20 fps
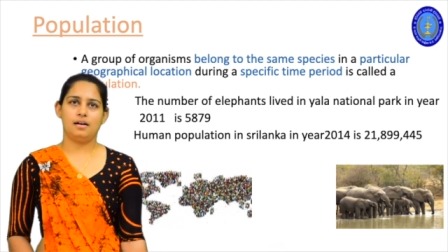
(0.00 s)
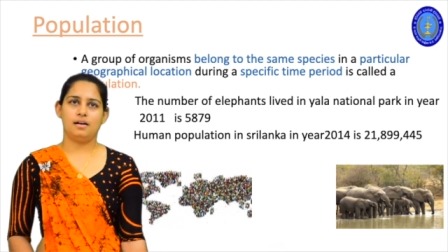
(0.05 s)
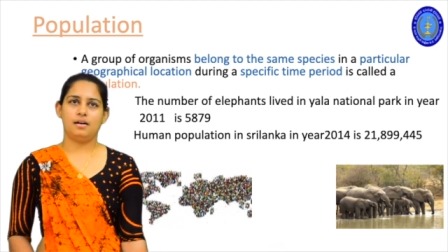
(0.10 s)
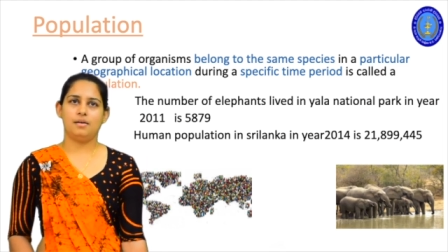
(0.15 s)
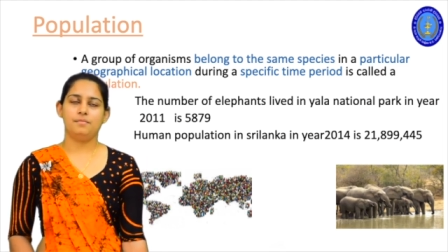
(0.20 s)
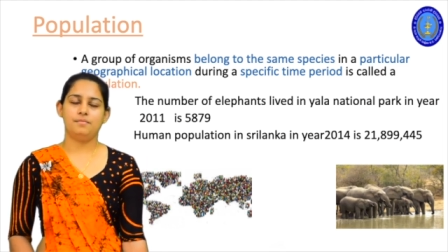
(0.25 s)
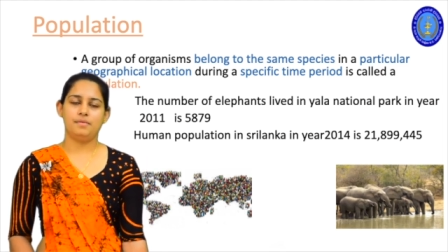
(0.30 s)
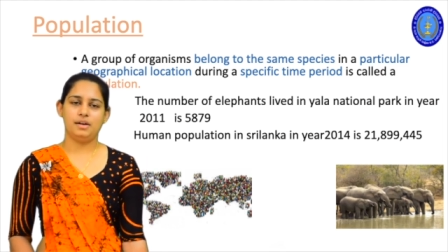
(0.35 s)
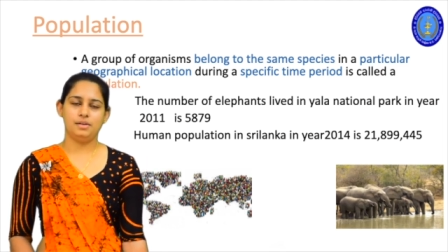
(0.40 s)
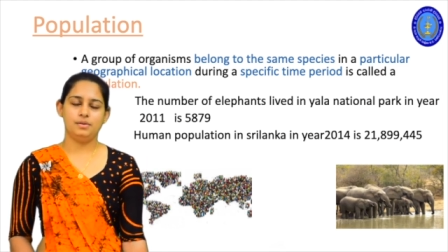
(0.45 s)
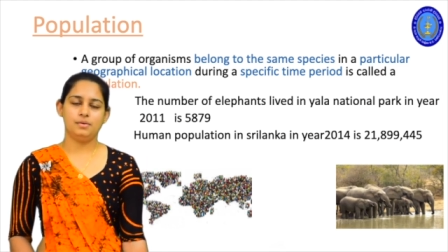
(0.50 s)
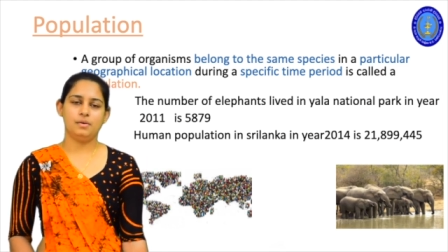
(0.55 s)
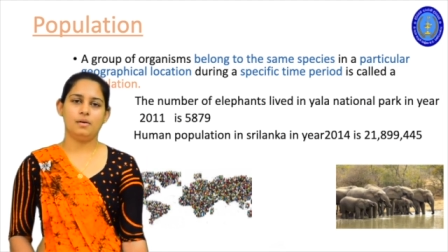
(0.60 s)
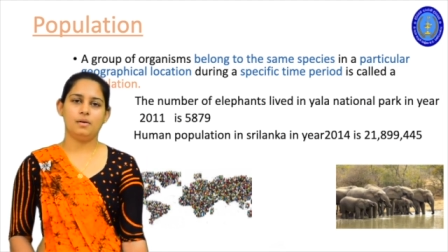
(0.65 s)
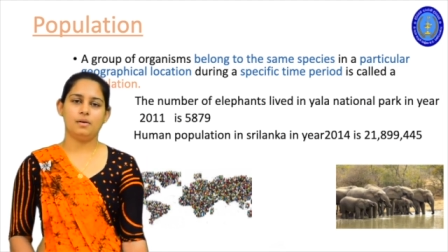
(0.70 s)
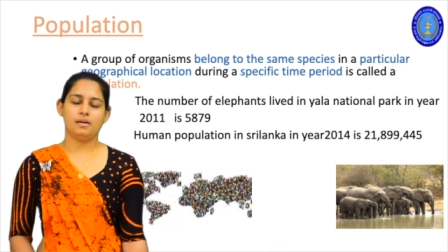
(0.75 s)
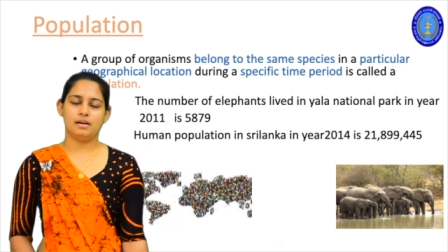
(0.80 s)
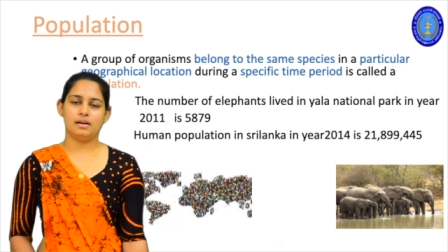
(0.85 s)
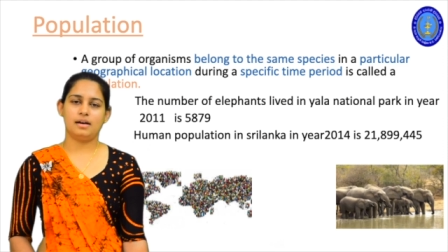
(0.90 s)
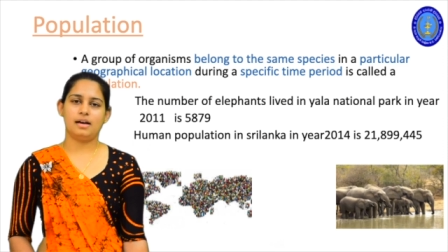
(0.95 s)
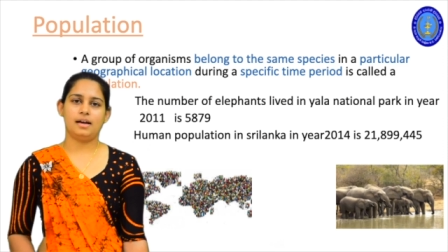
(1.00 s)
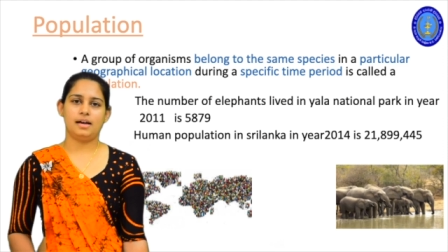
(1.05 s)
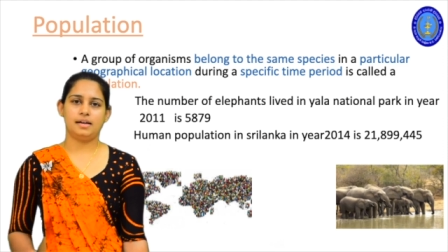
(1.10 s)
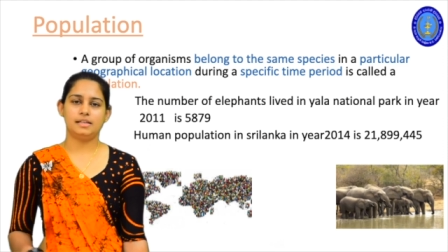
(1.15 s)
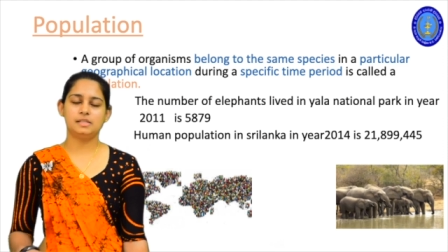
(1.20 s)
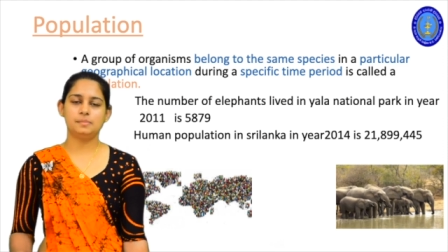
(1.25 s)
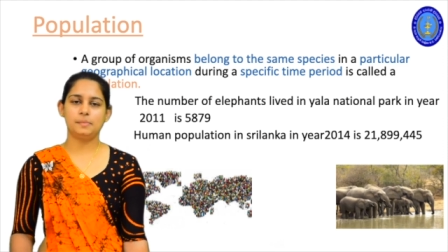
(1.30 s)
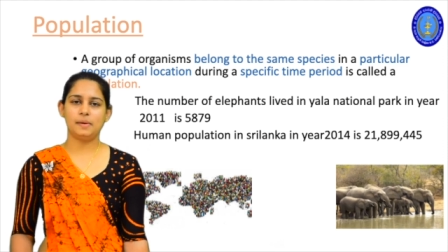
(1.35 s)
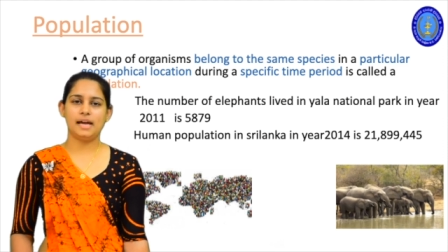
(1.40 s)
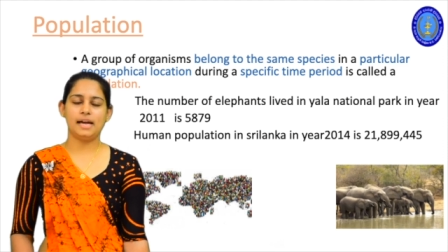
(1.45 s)
uh, when you
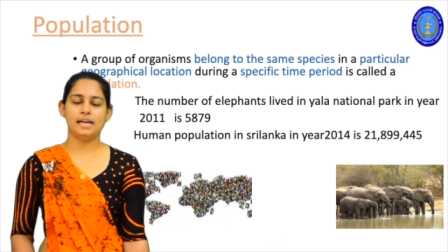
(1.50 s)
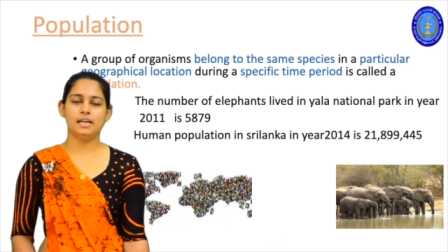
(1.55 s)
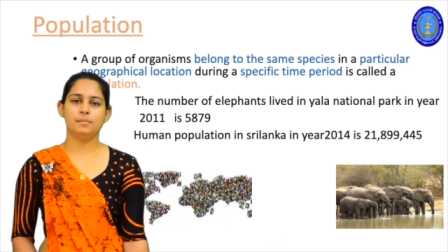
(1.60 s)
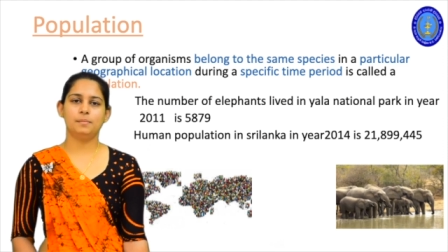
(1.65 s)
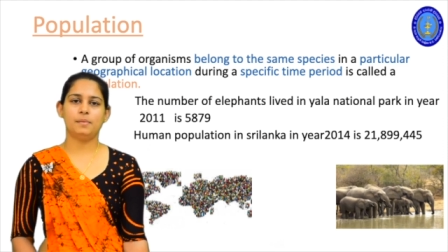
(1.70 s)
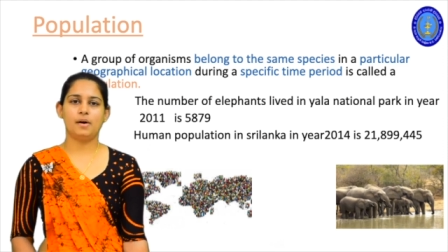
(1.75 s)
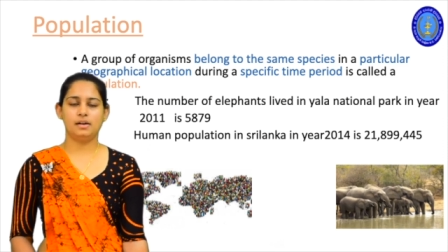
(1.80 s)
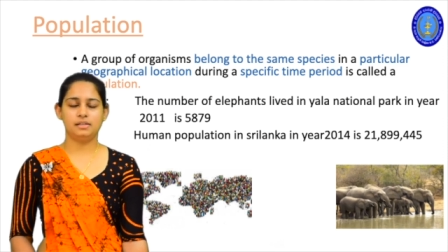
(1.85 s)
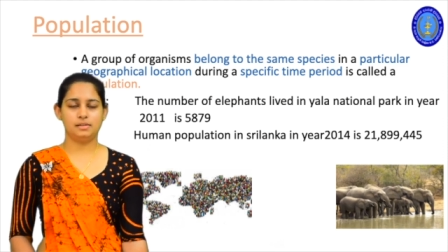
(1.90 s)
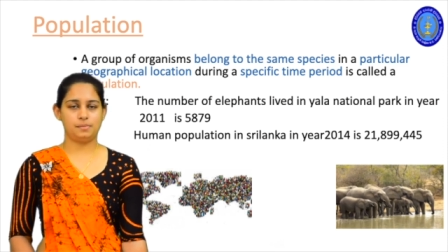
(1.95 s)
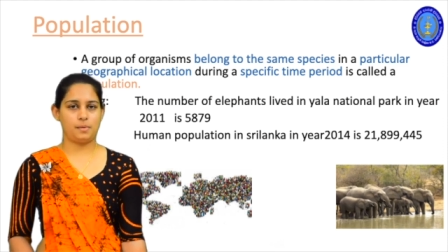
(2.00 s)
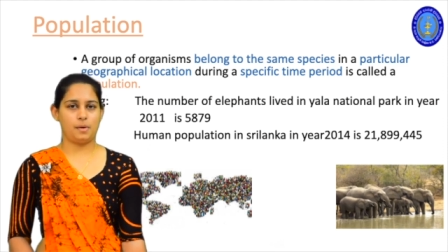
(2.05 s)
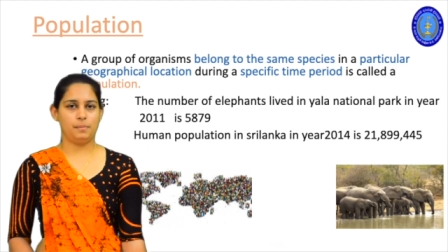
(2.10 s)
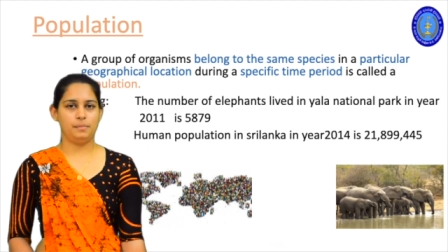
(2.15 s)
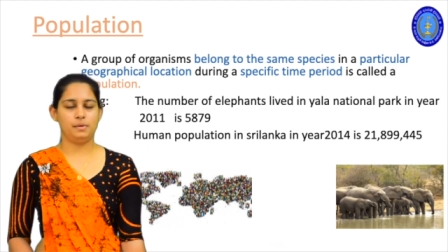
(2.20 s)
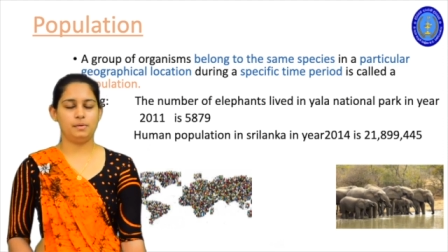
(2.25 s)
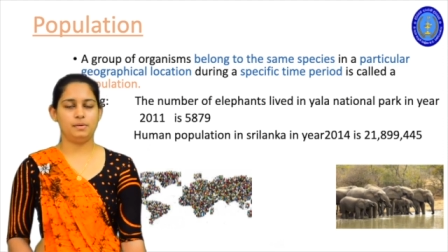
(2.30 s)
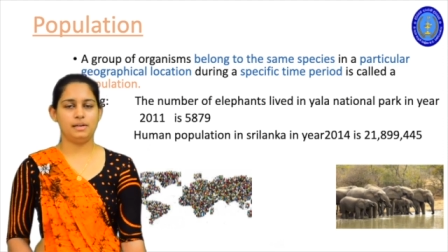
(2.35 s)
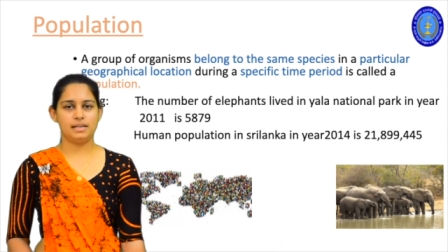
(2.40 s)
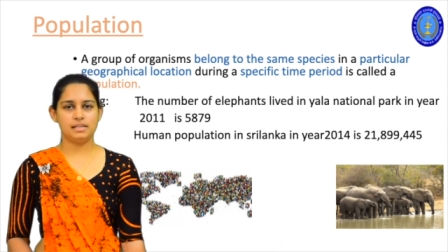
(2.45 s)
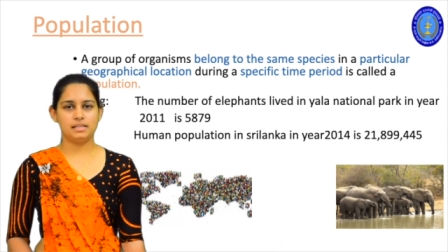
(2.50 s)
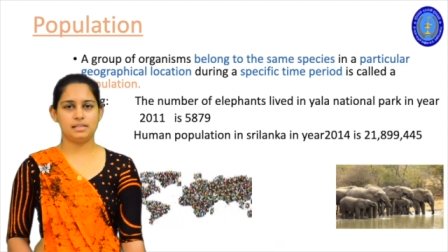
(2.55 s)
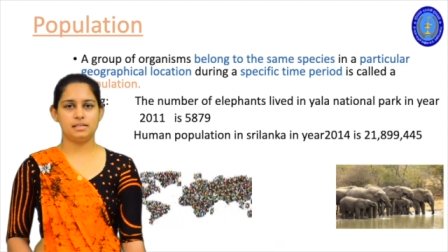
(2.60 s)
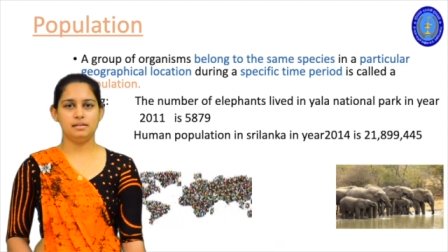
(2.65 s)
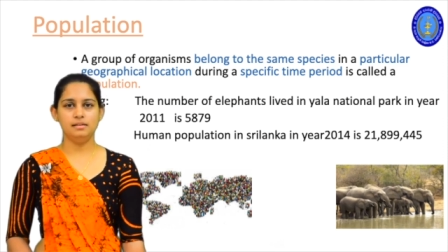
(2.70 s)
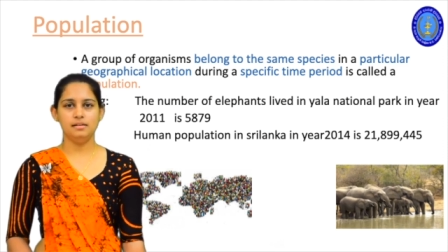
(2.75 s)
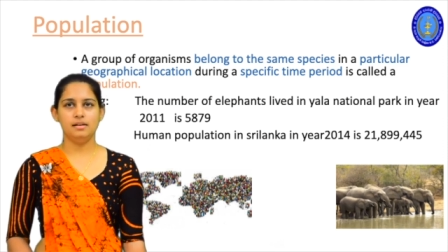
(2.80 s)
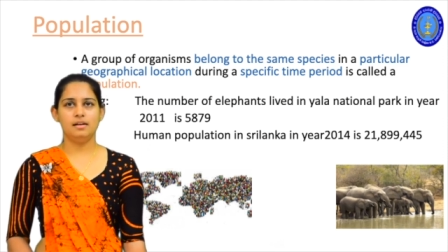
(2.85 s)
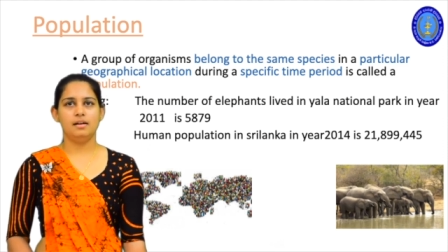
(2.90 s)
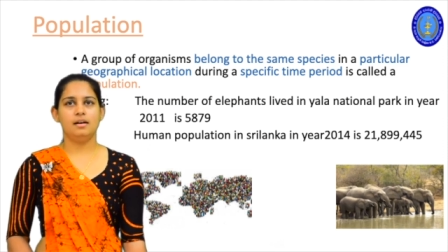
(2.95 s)
explain about a
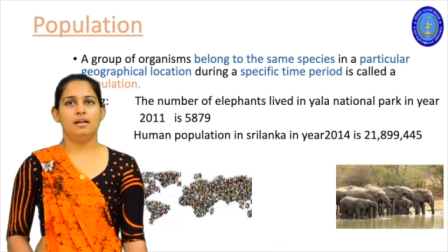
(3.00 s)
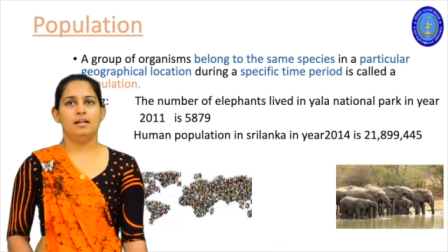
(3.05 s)
population,